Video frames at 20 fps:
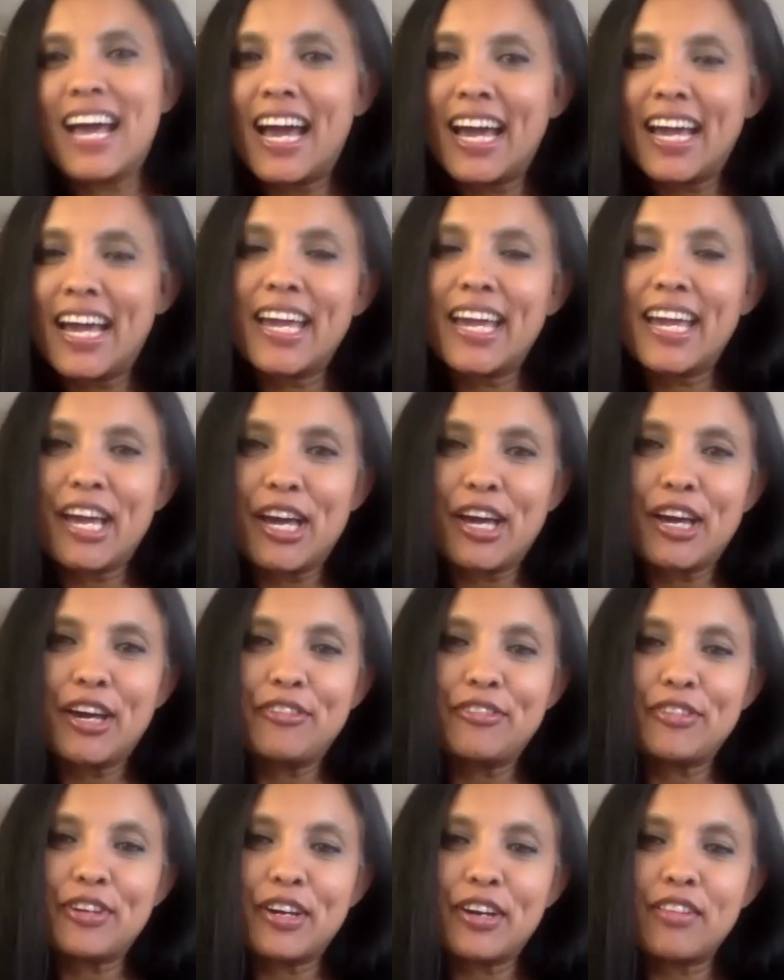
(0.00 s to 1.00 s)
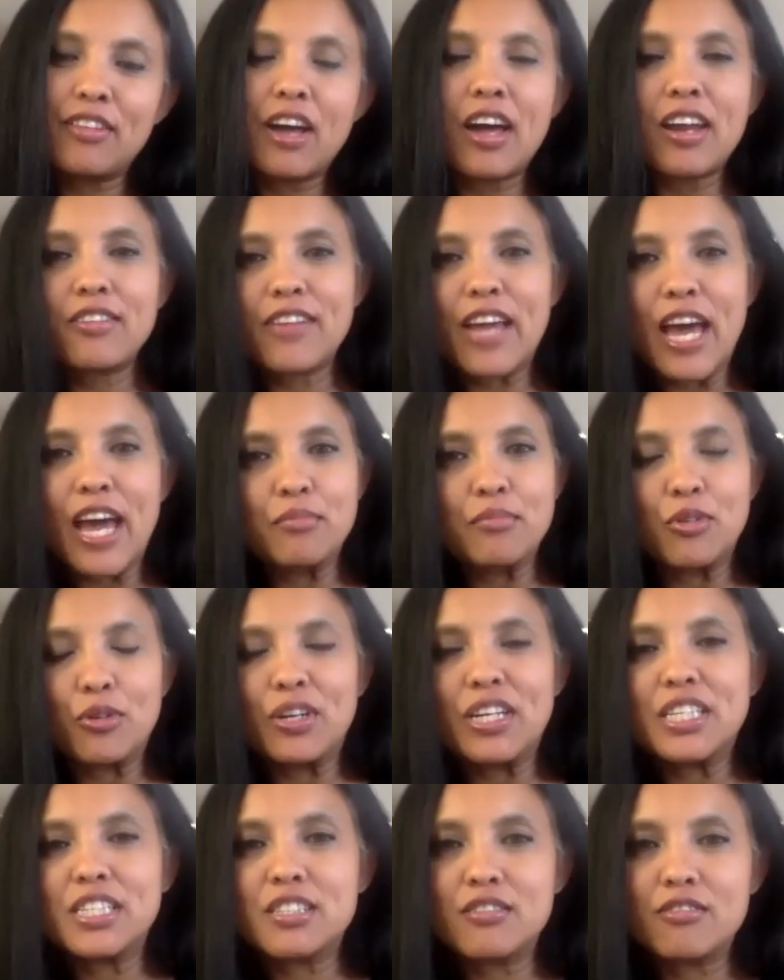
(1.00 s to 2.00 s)
I have a lot of
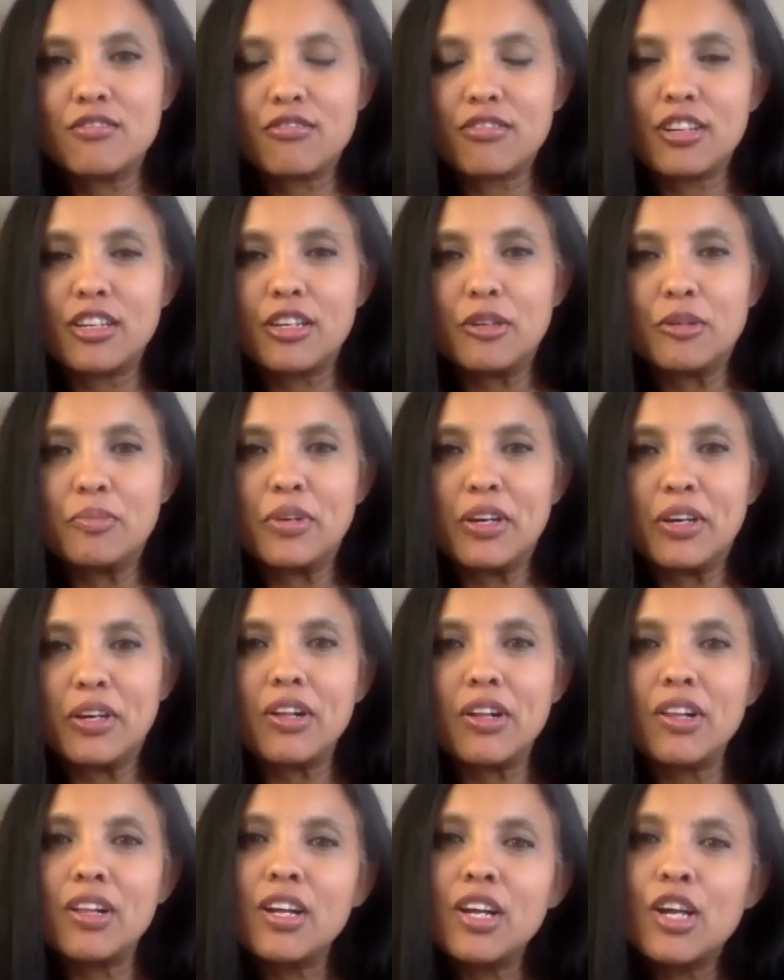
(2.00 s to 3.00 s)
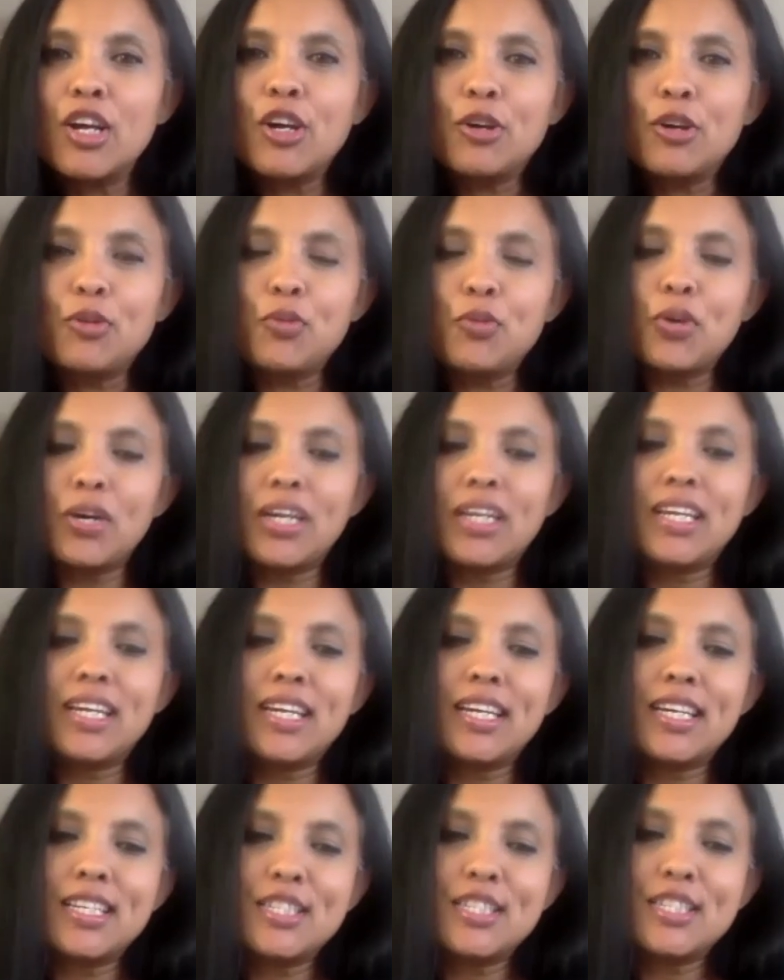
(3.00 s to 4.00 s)
admiration for you, Bill. What
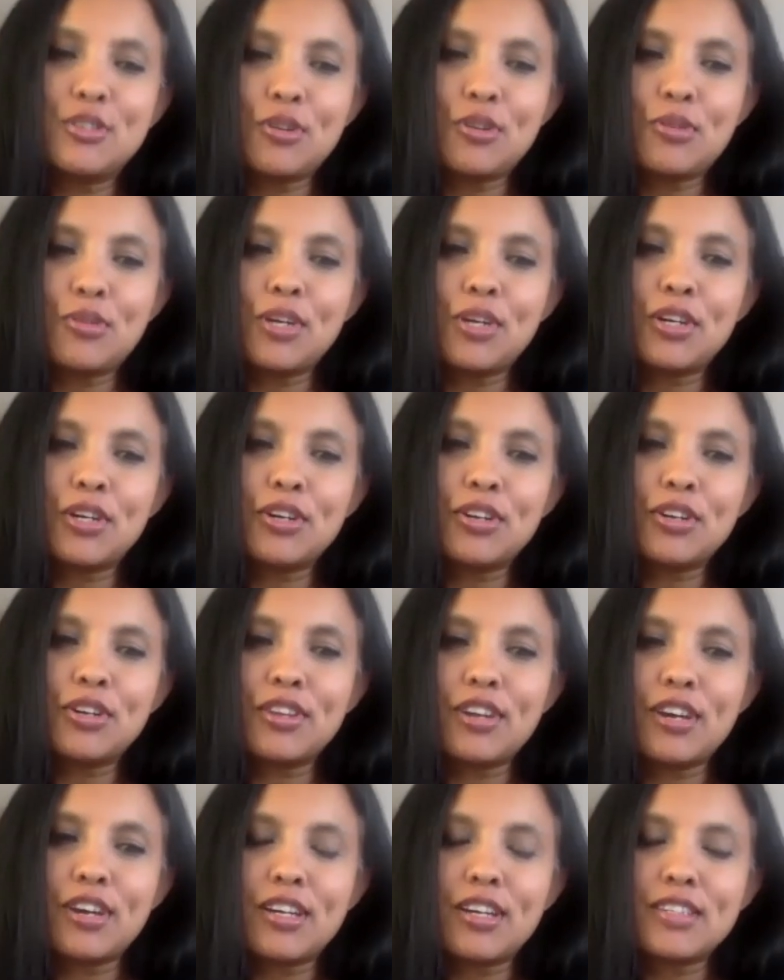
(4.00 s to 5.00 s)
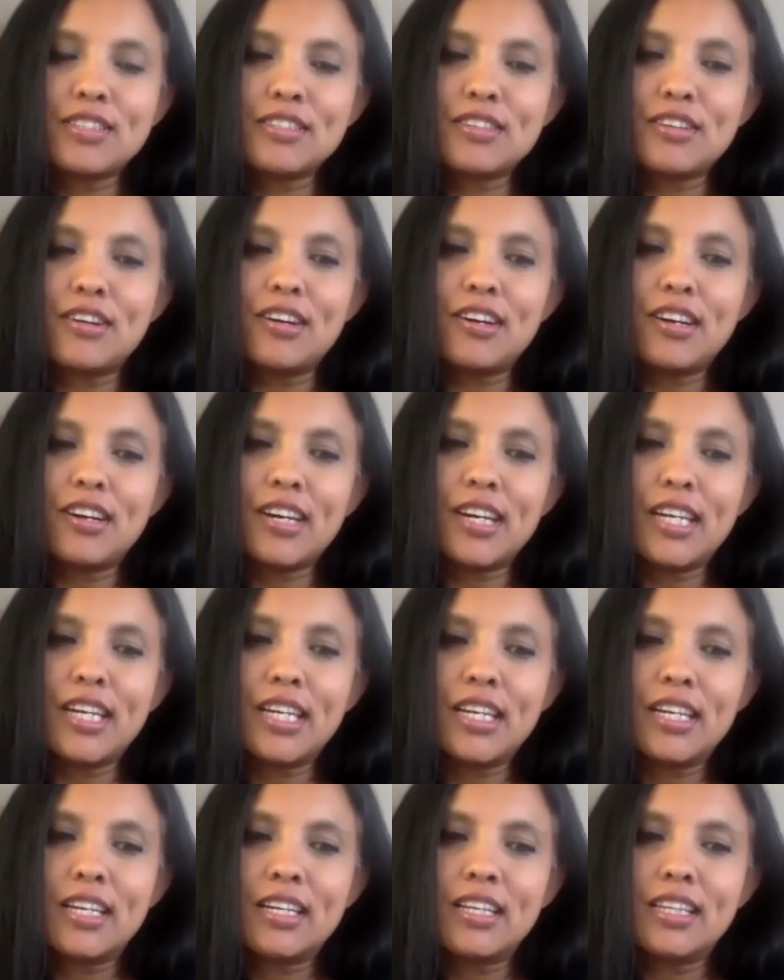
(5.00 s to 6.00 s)
are your thoughts on
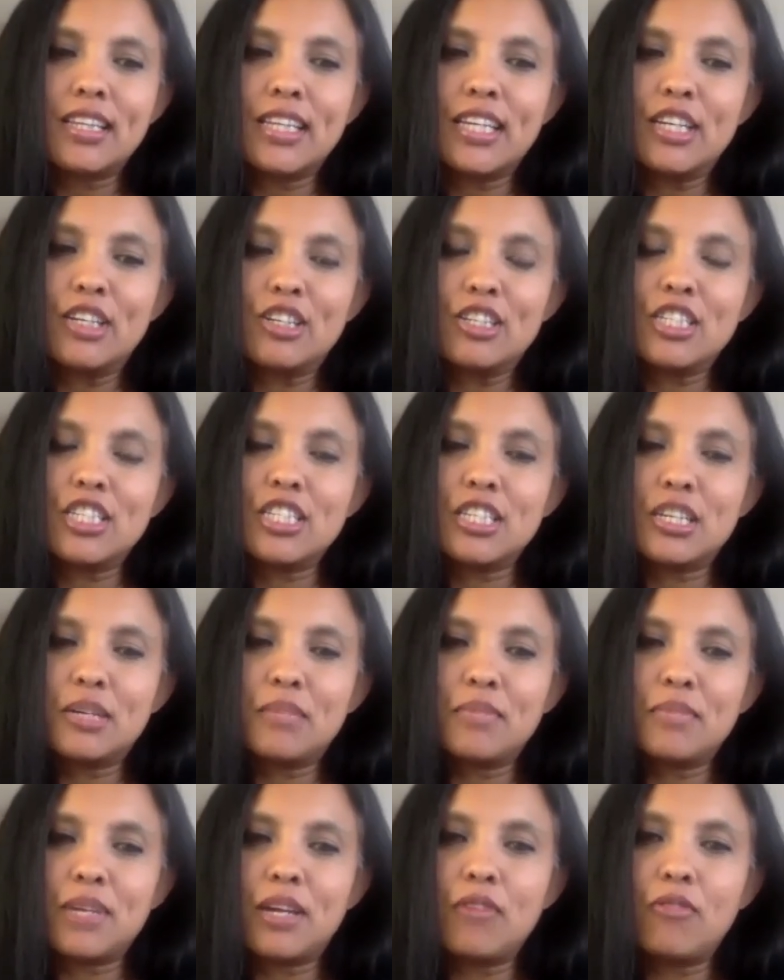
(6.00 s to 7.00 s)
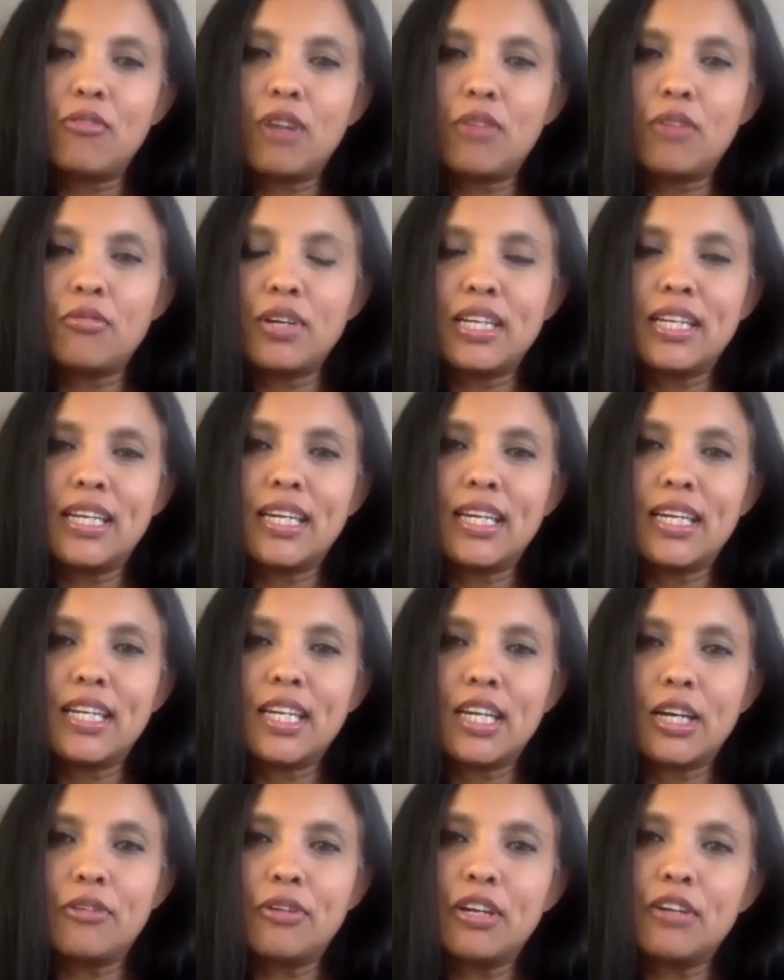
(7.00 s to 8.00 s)
leadership and what we
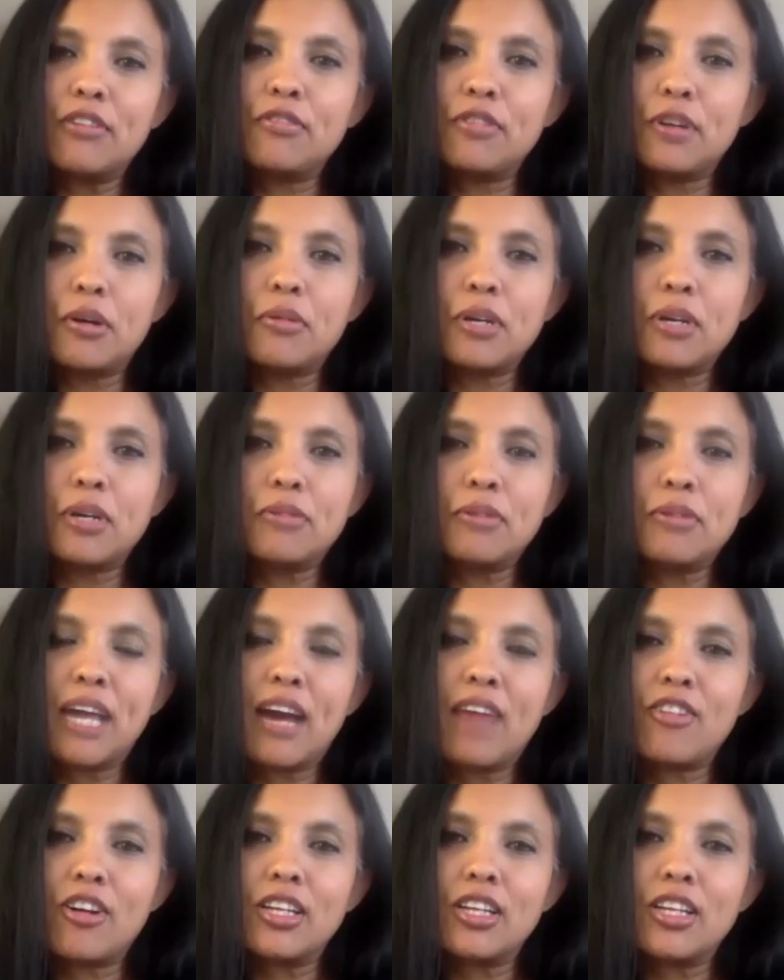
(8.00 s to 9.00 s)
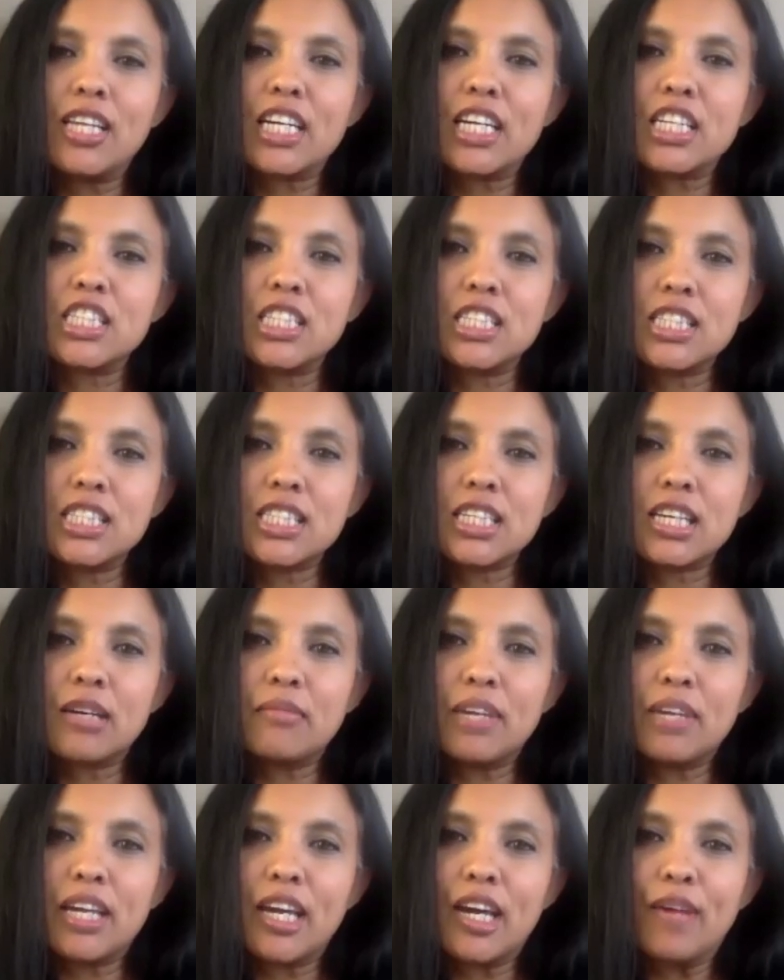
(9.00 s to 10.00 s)
need going forward? We have our elections
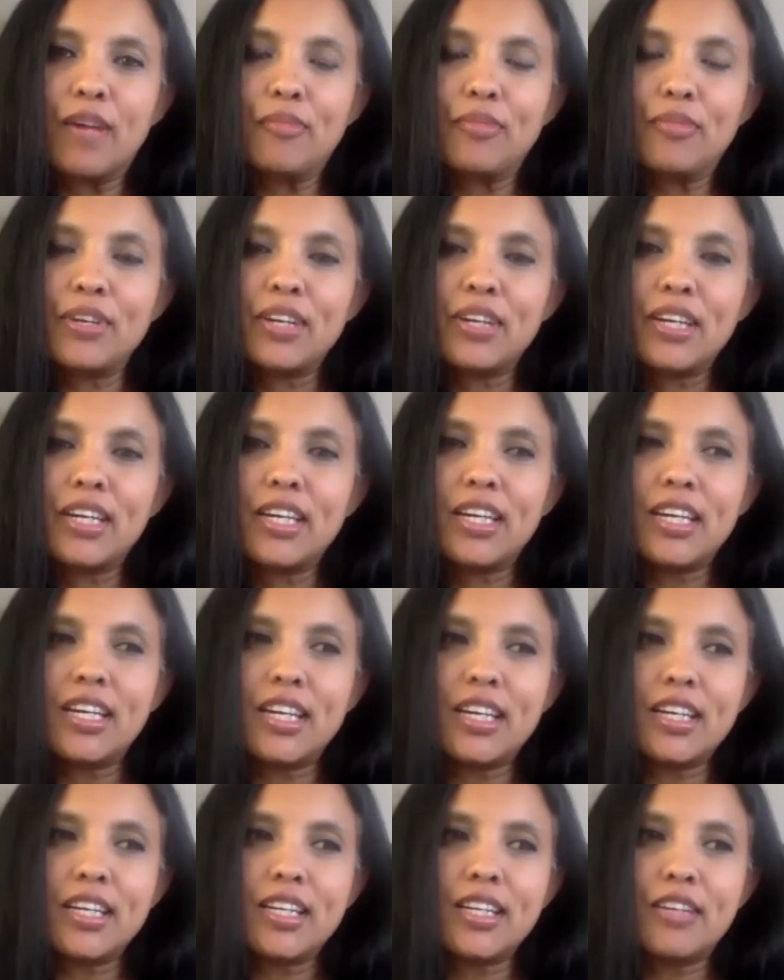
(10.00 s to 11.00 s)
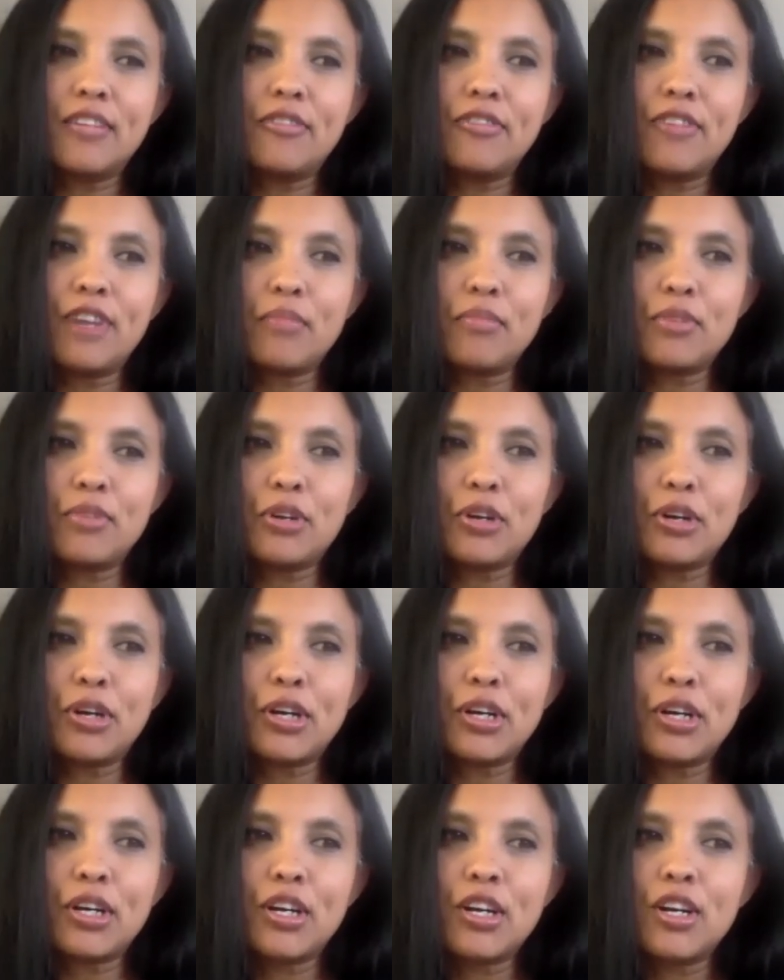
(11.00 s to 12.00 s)
coming up in
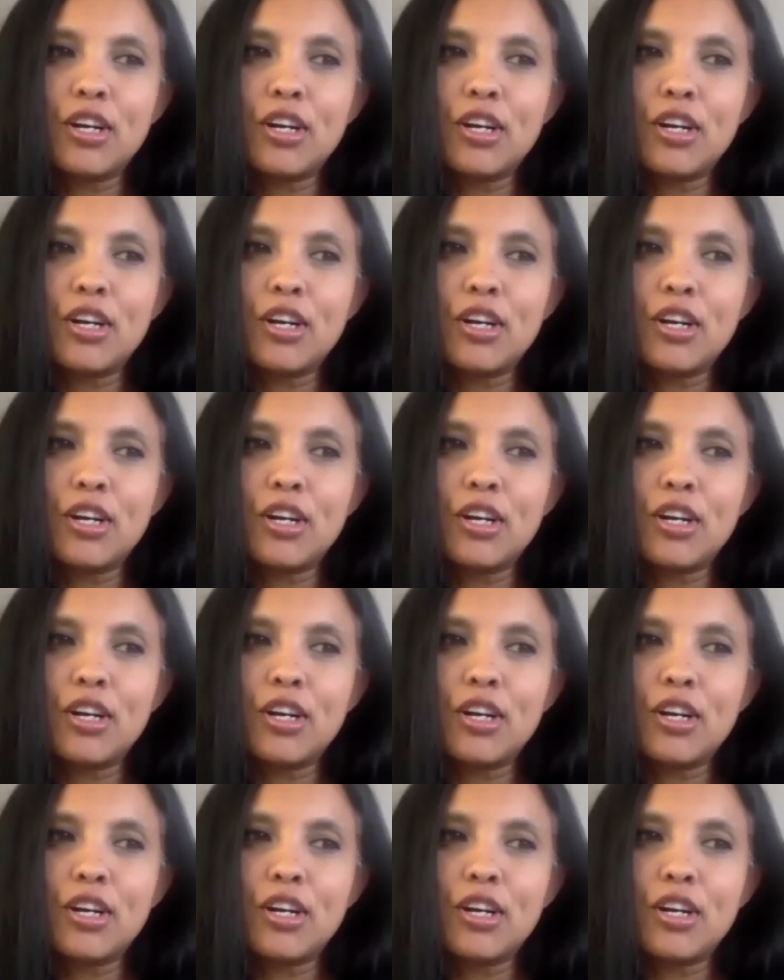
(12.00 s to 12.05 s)
November.